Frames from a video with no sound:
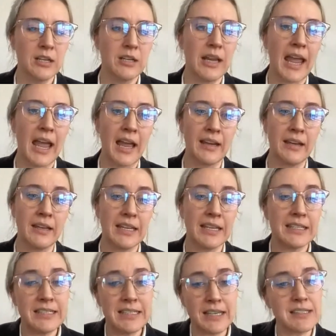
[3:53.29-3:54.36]
And
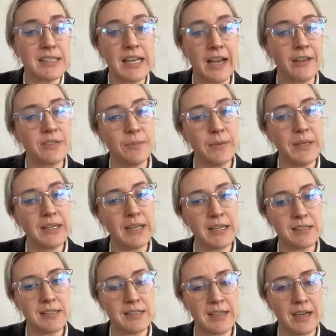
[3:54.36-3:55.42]
it doesn't have to be
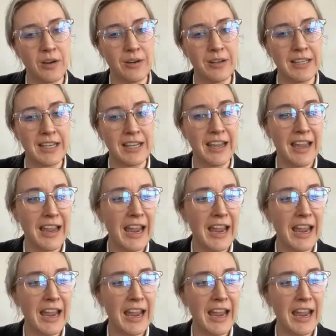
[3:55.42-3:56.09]
necessarily